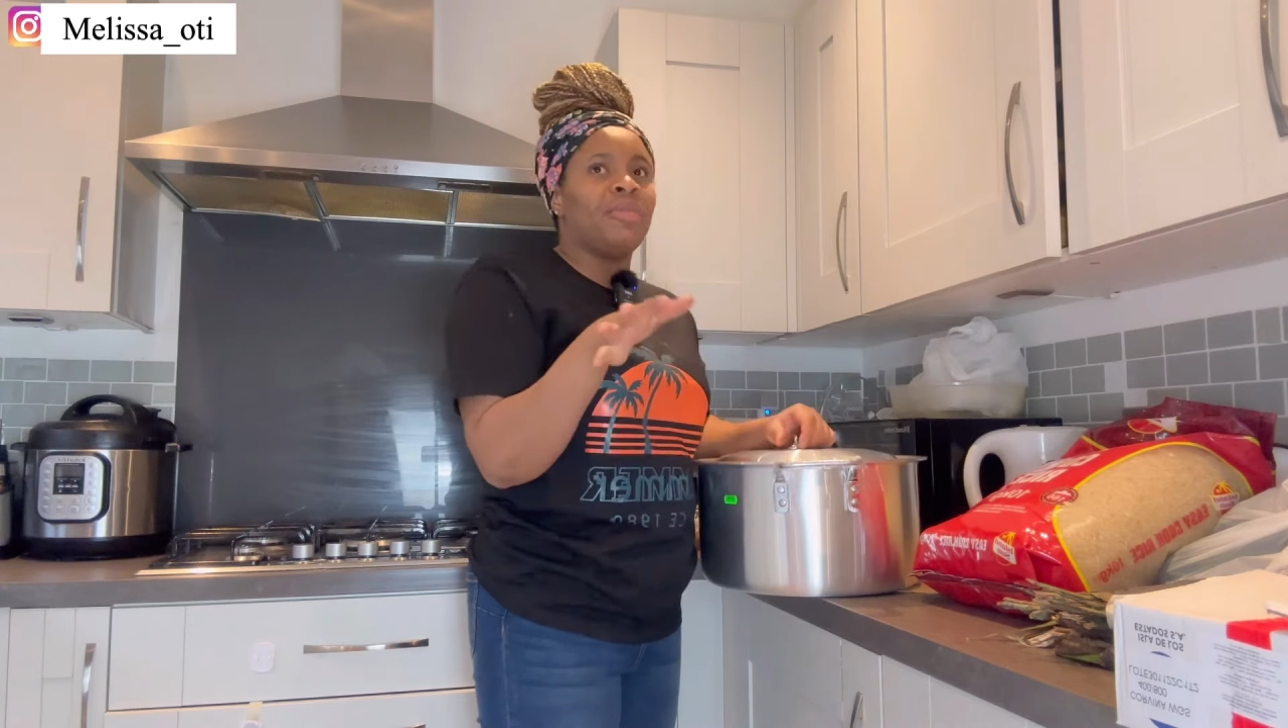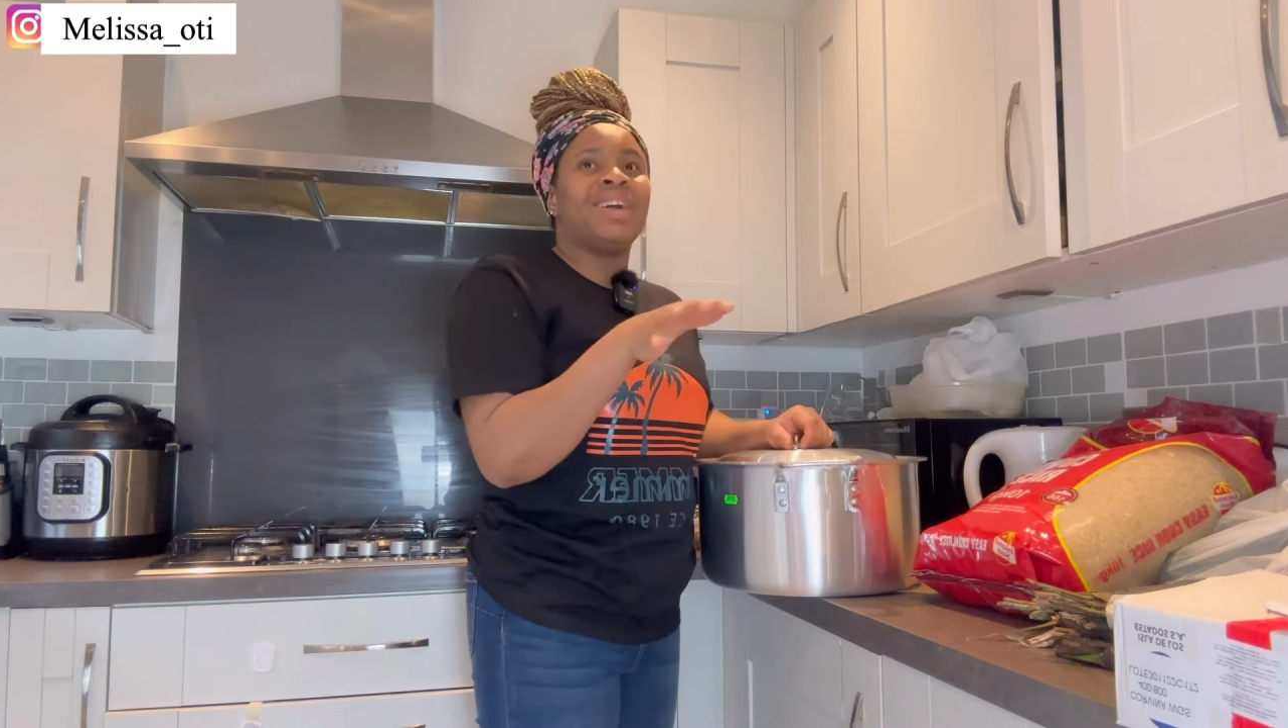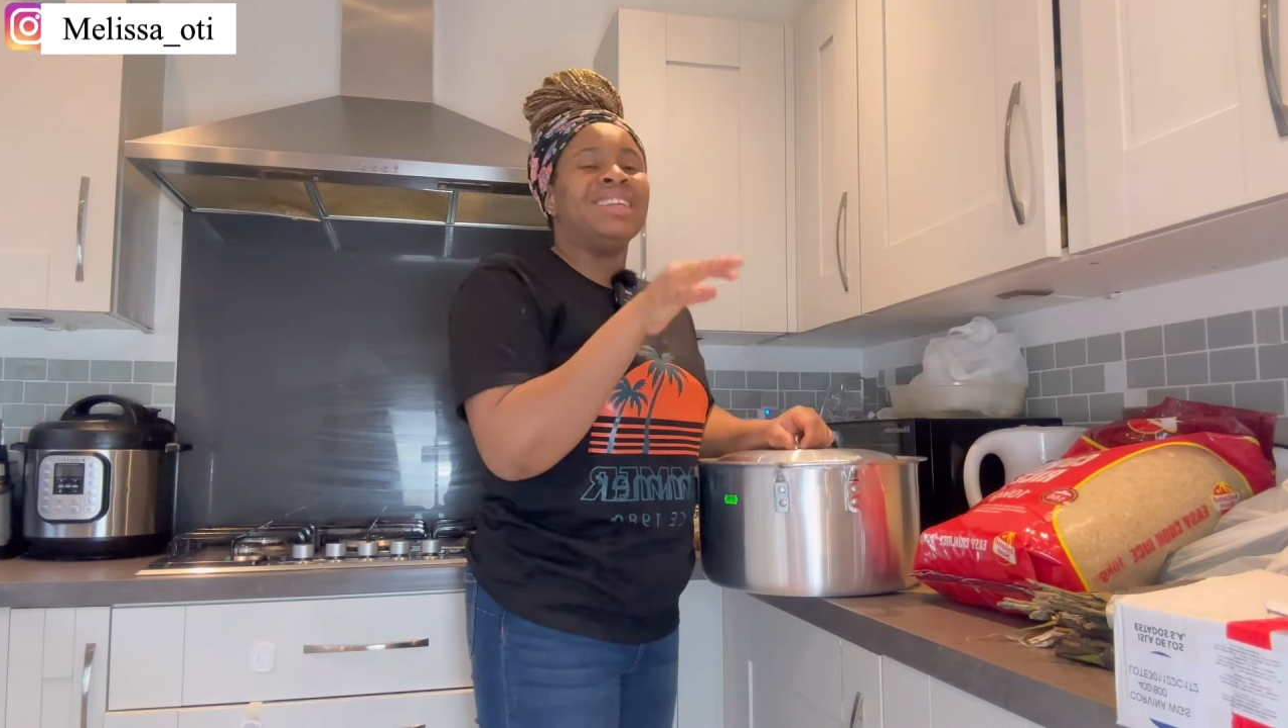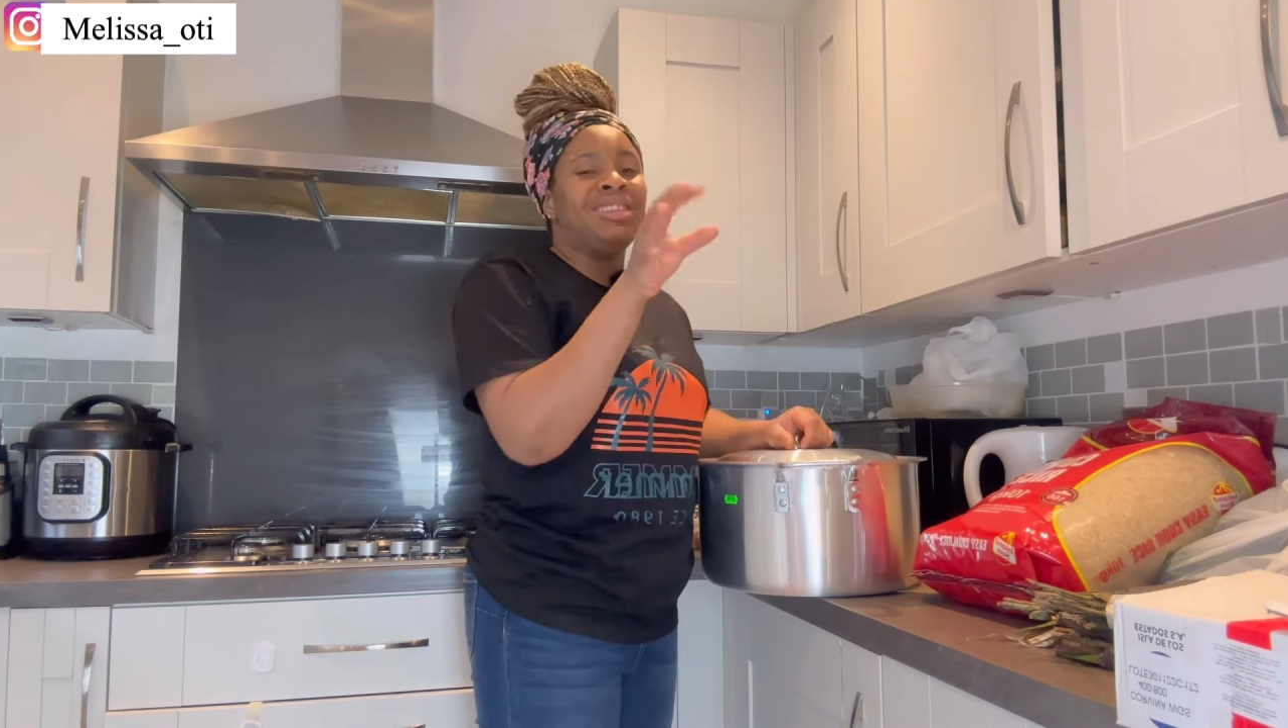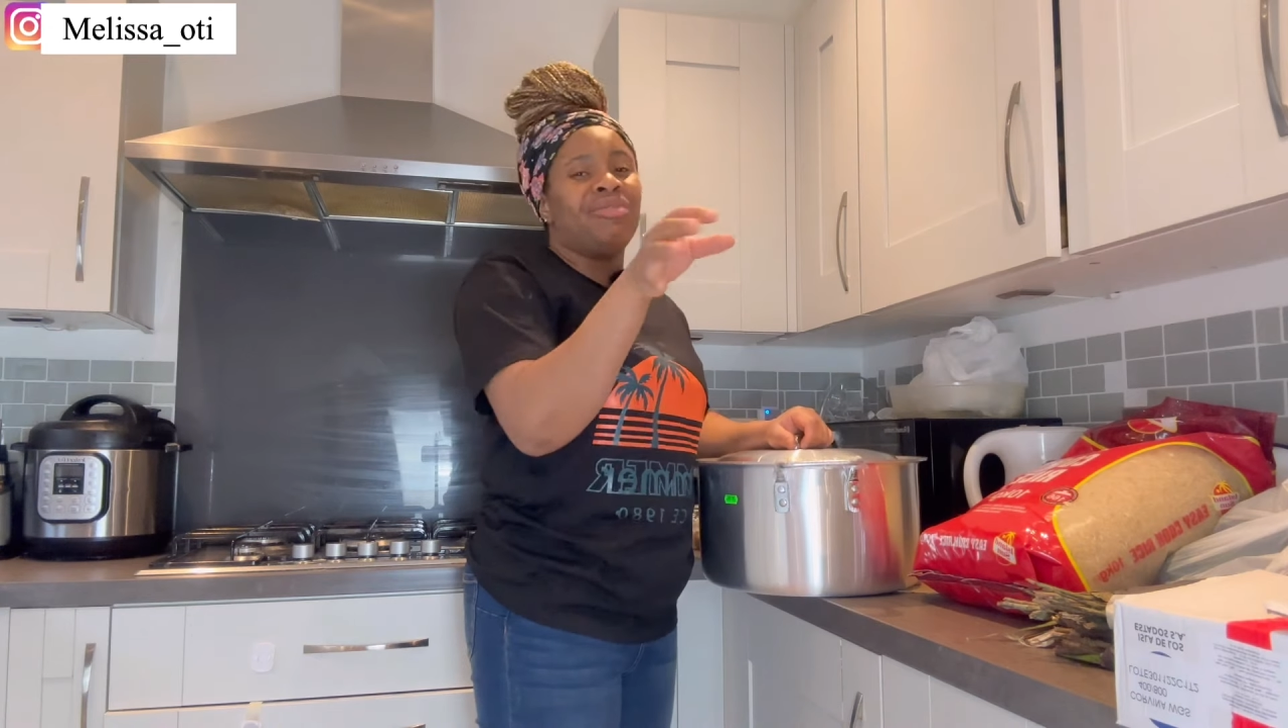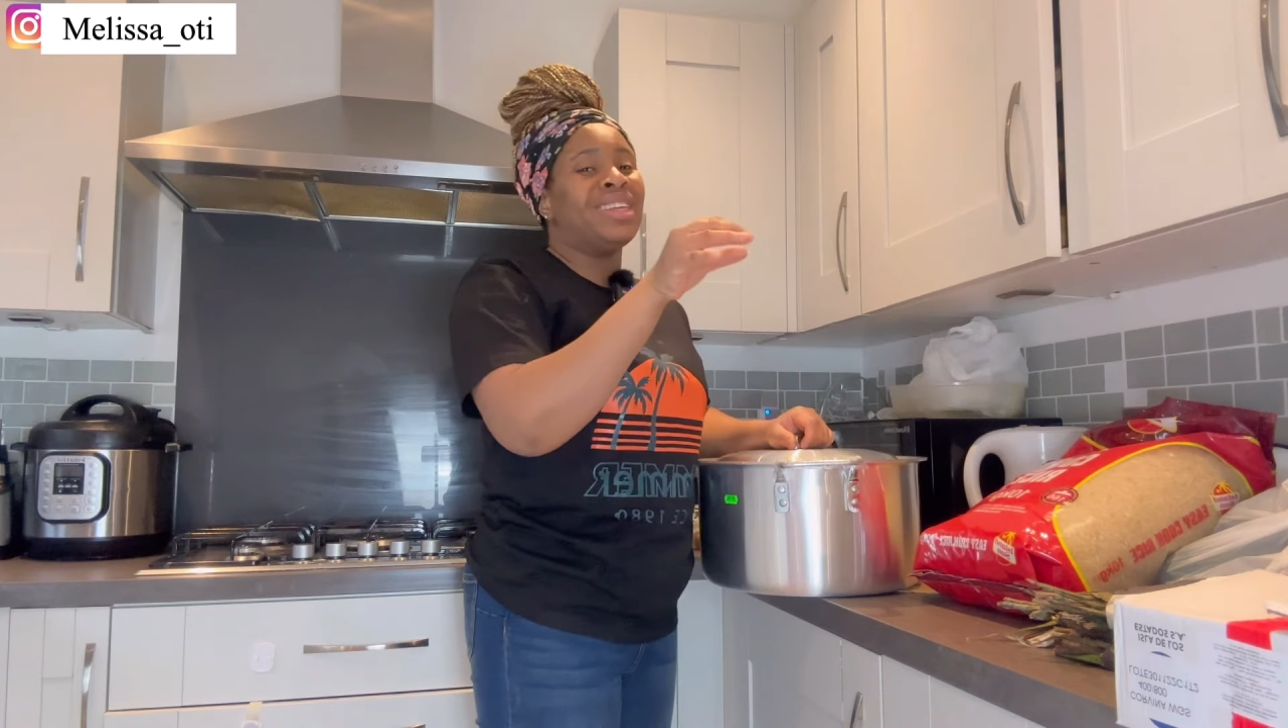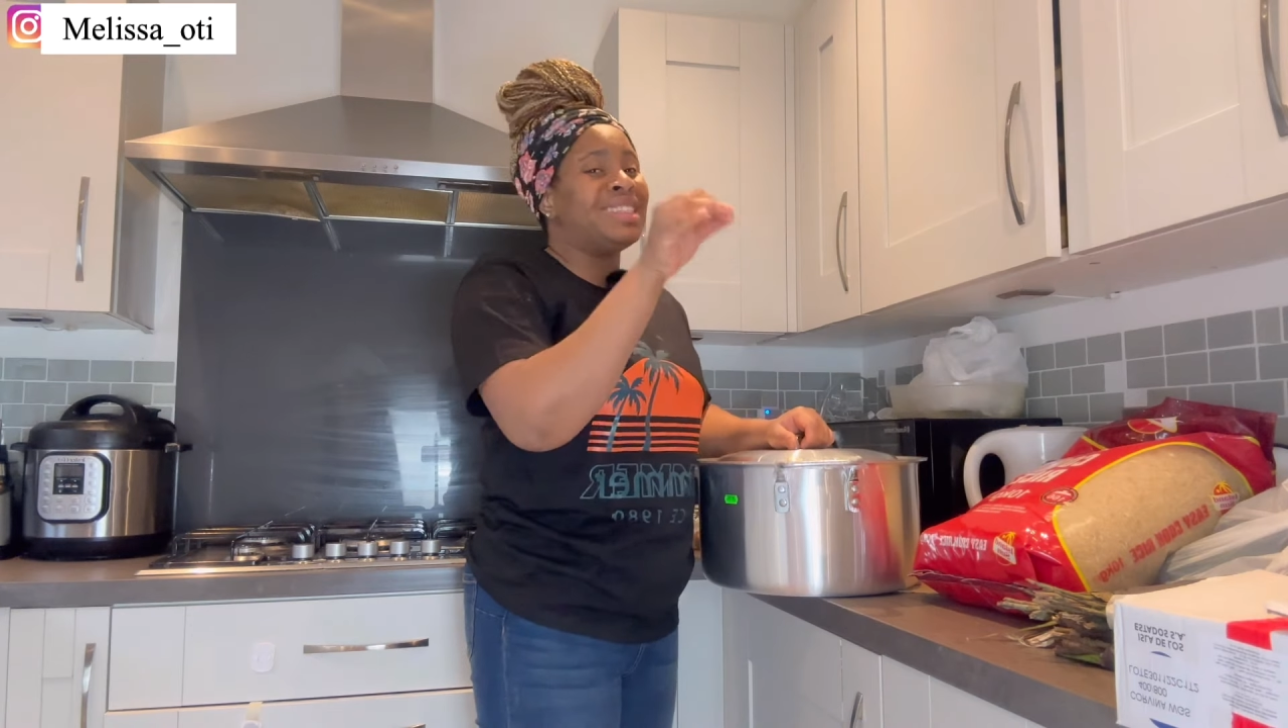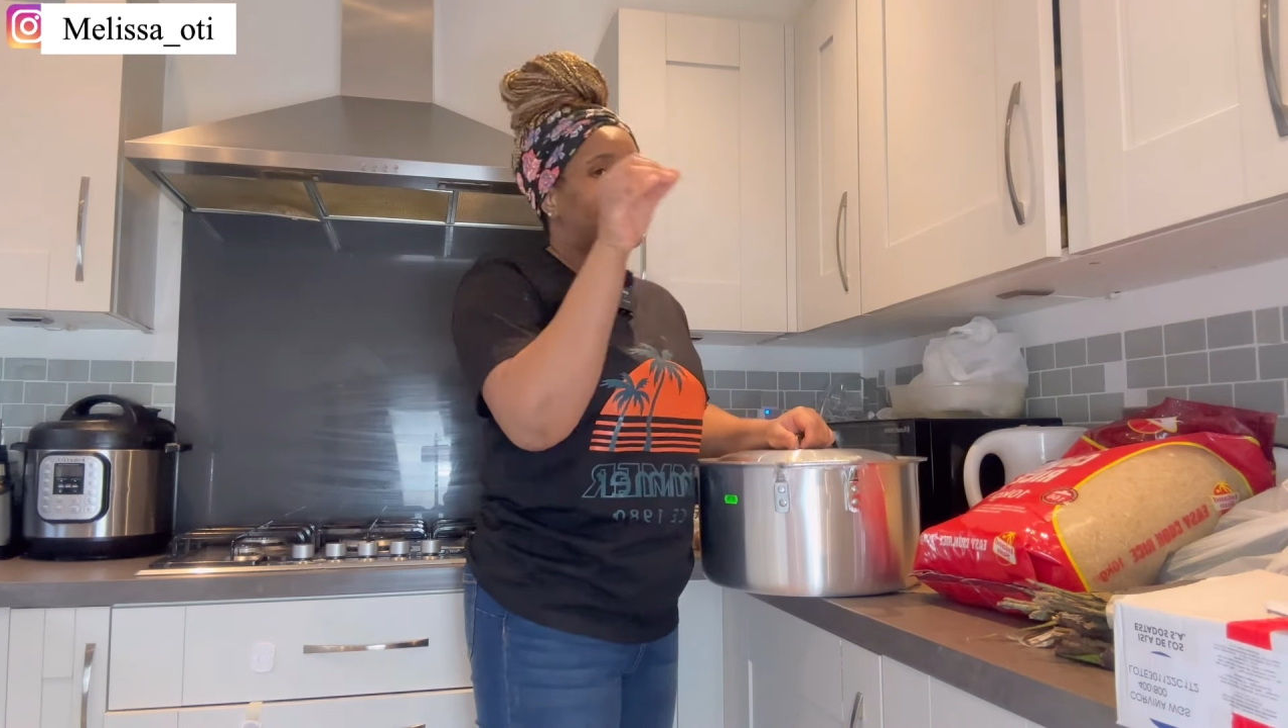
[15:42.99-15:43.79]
In fact, the difference